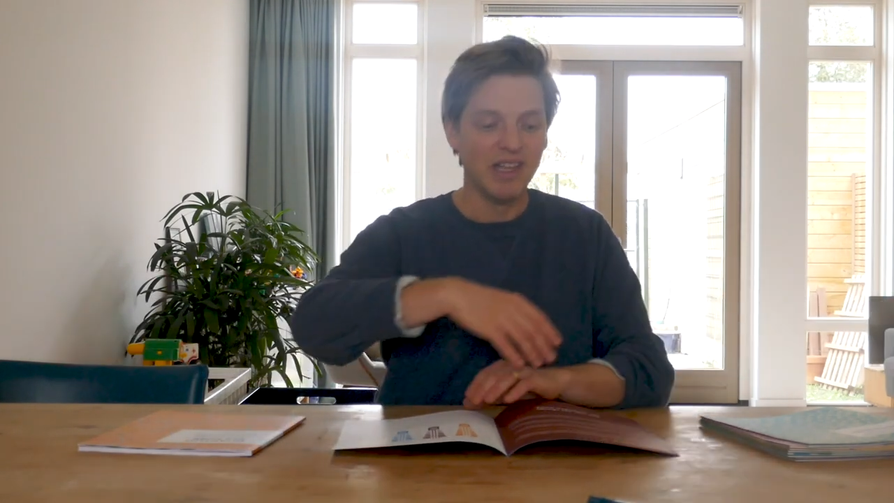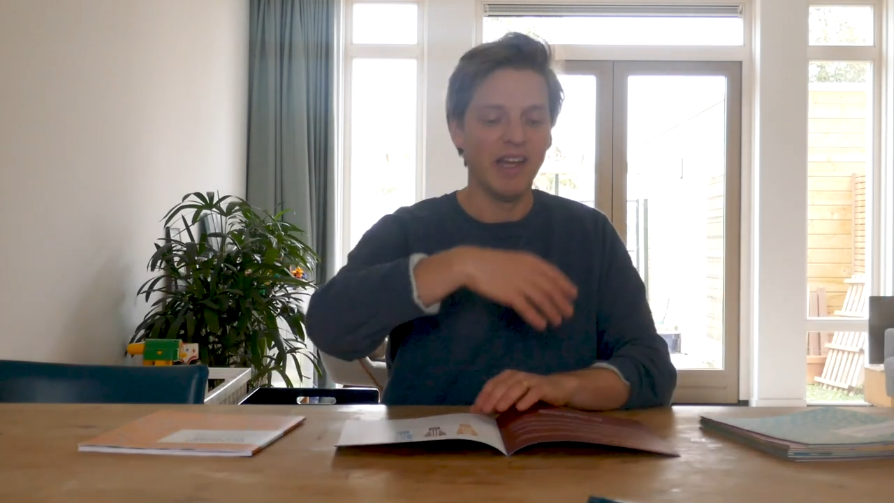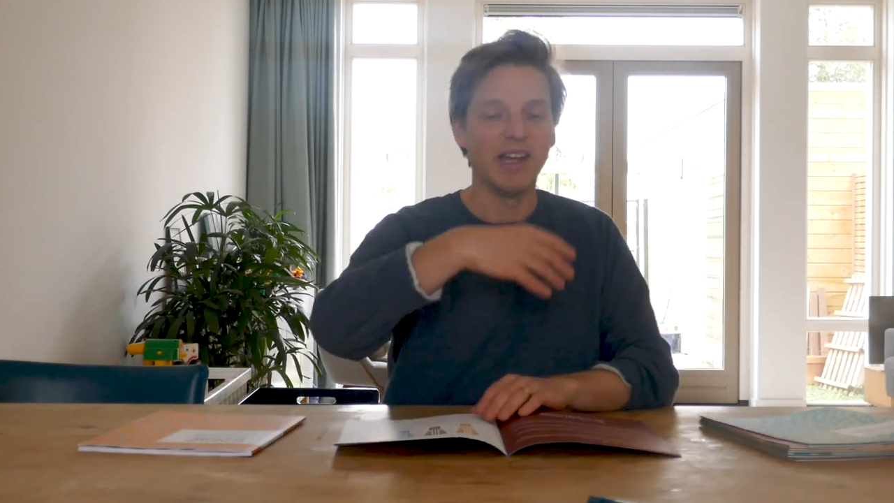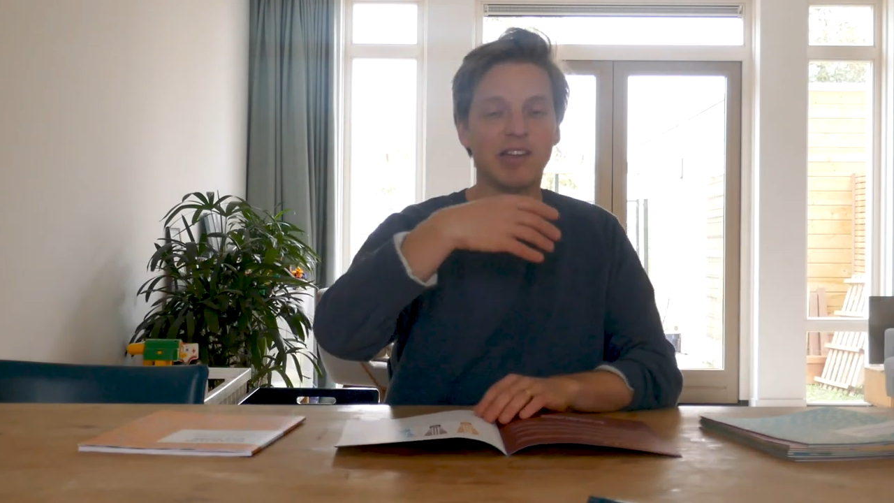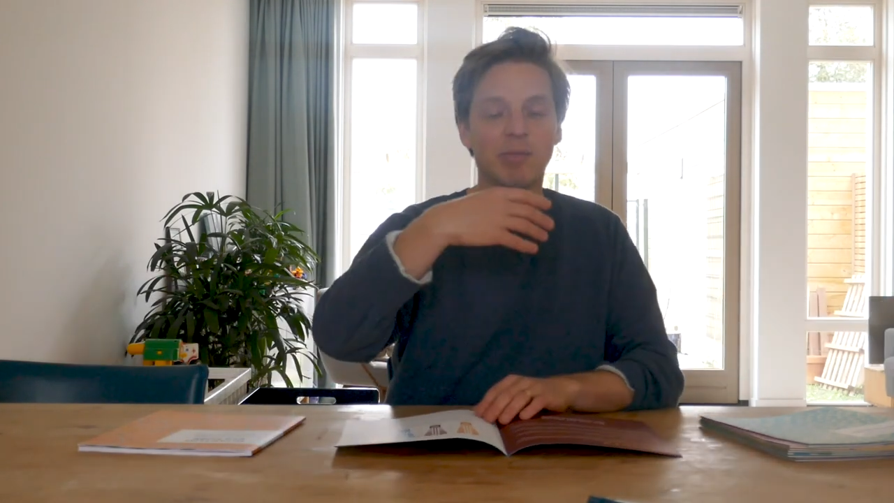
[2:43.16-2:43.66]

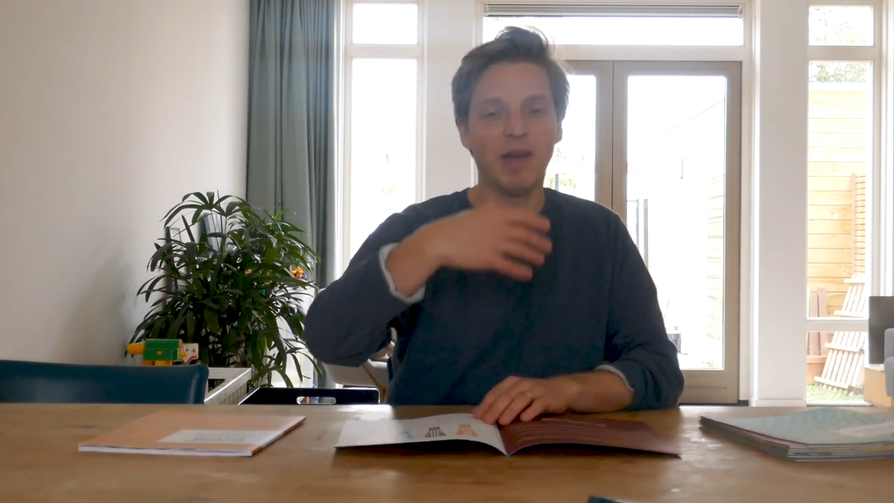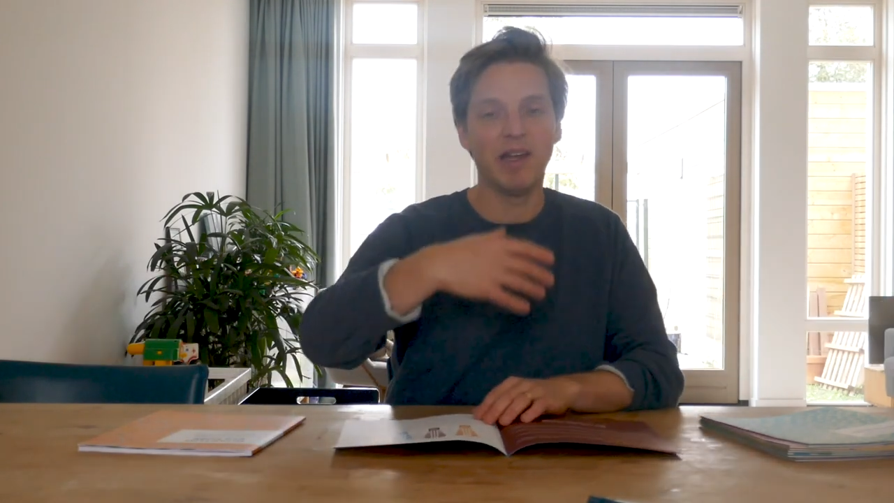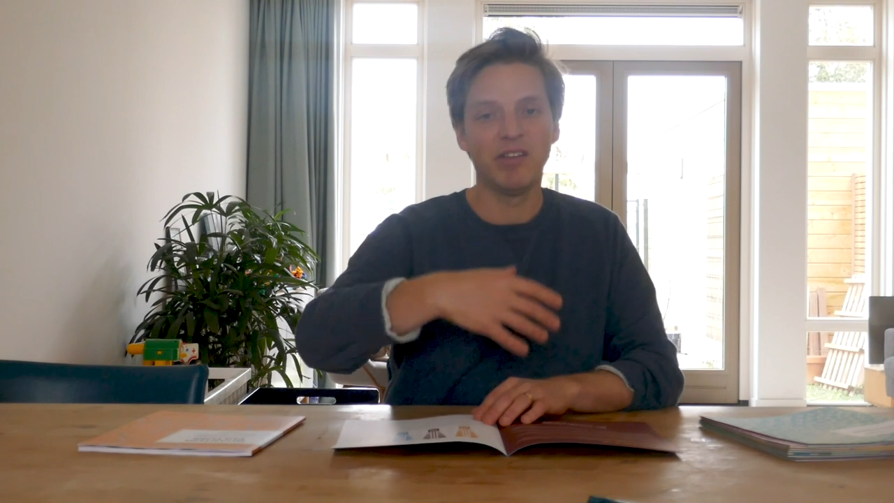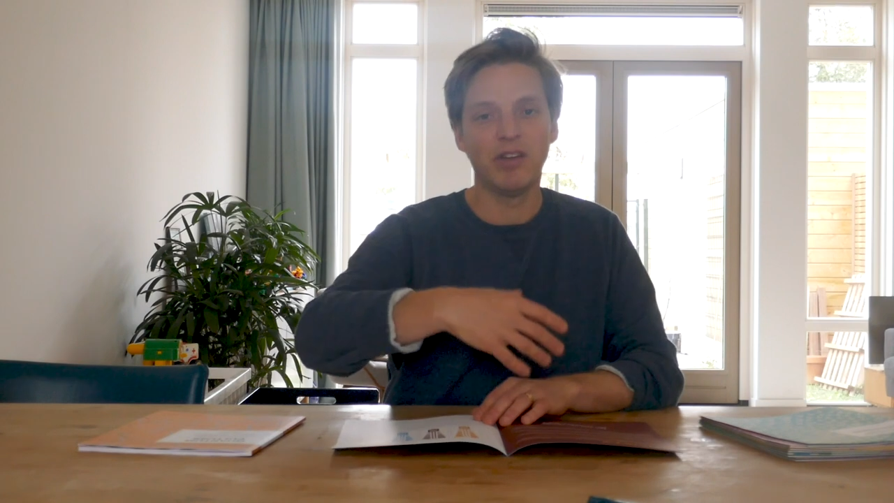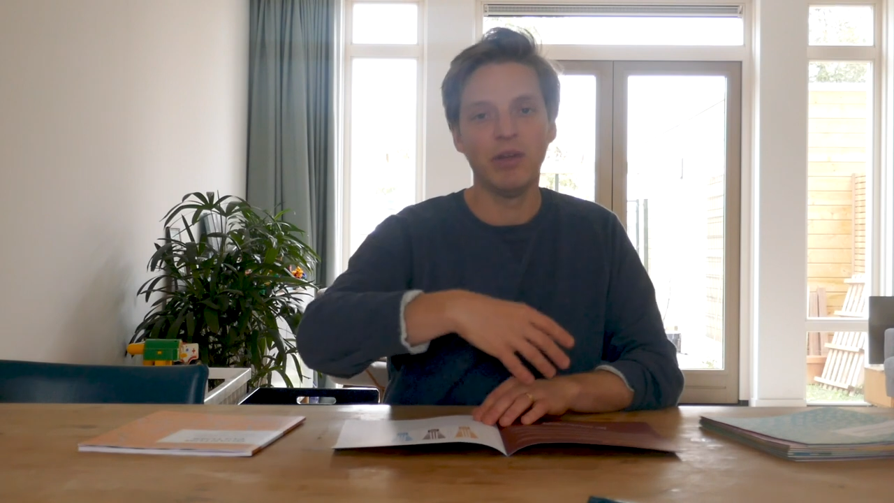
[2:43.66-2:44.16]
it
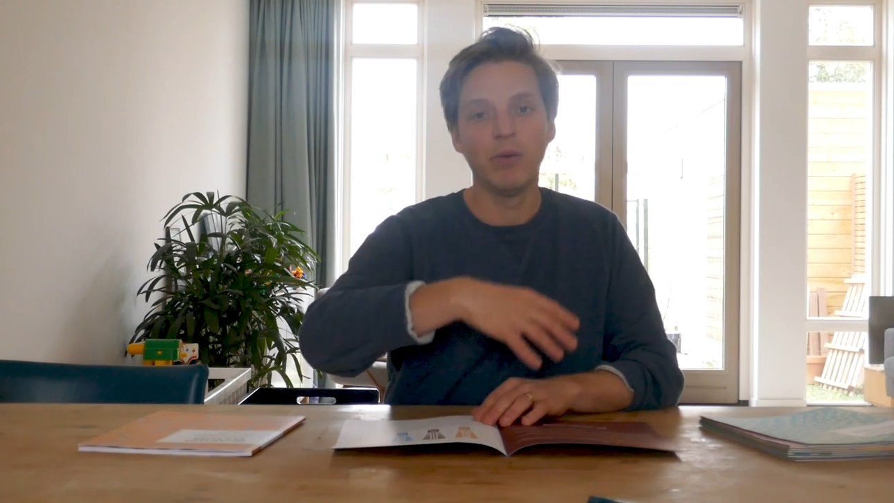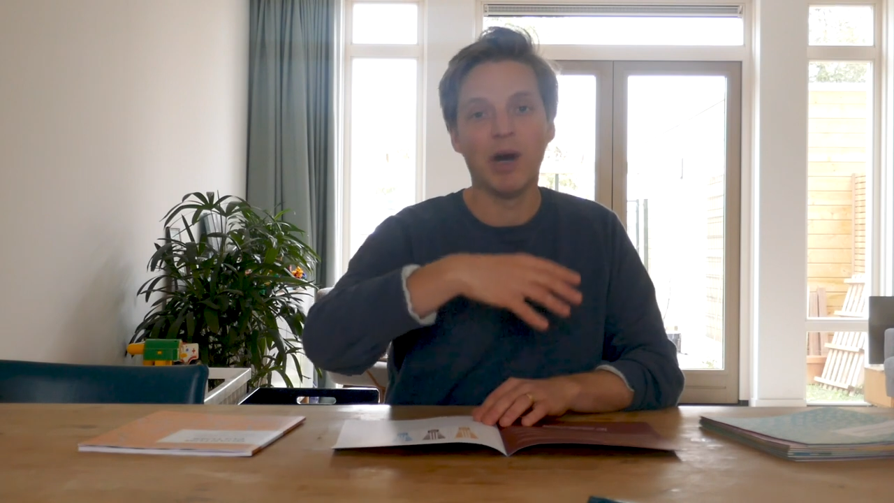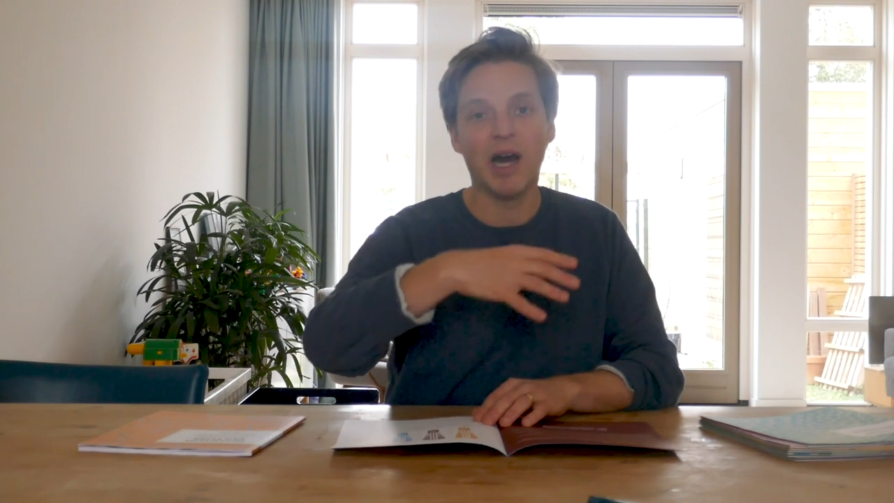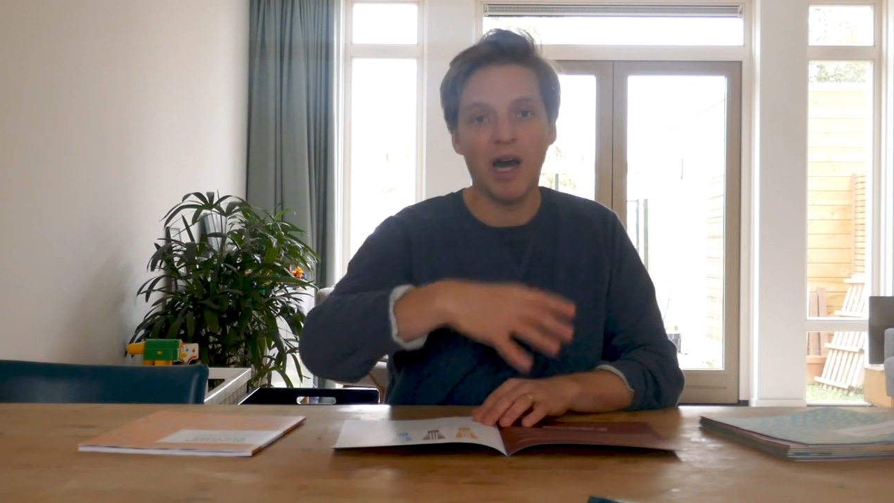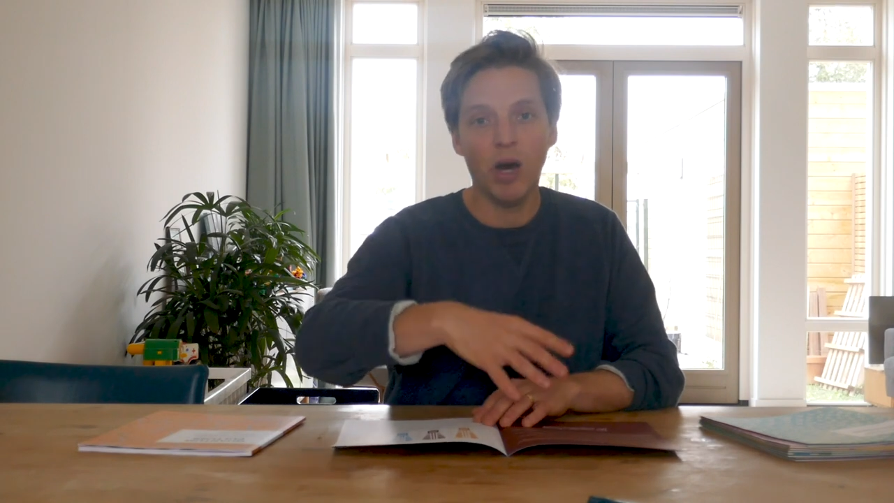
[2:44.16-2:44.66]
explains to you
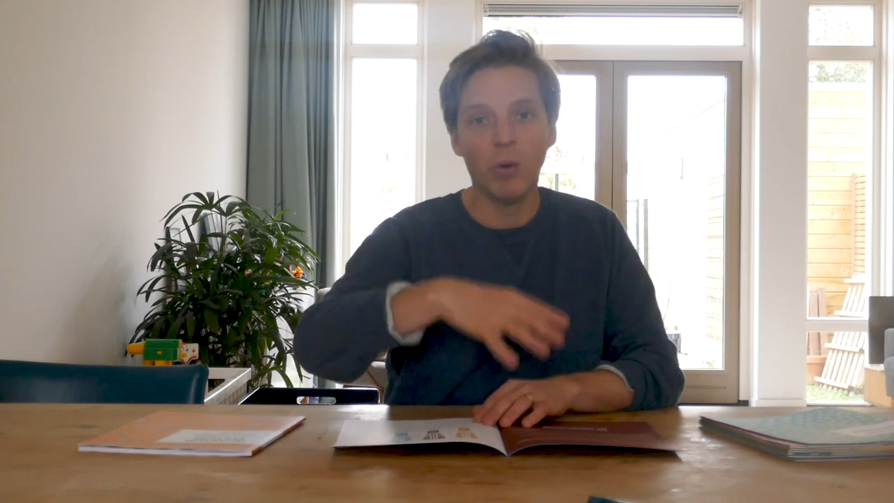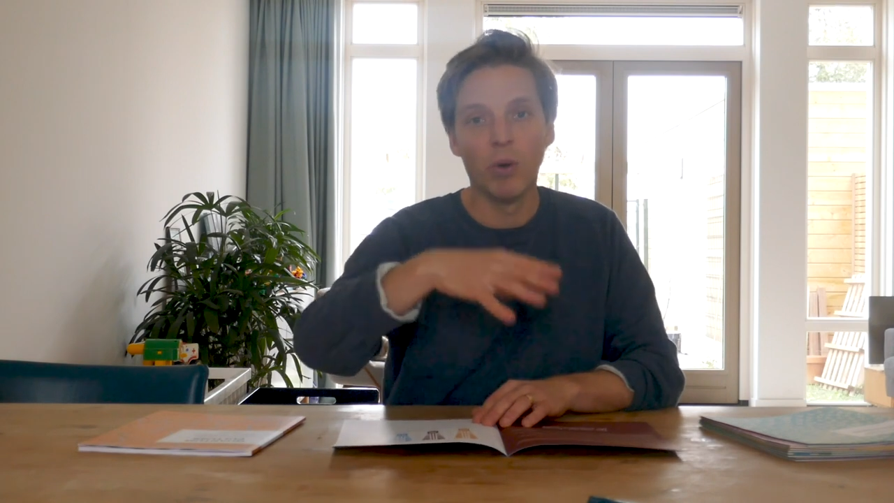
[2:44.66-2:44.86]
how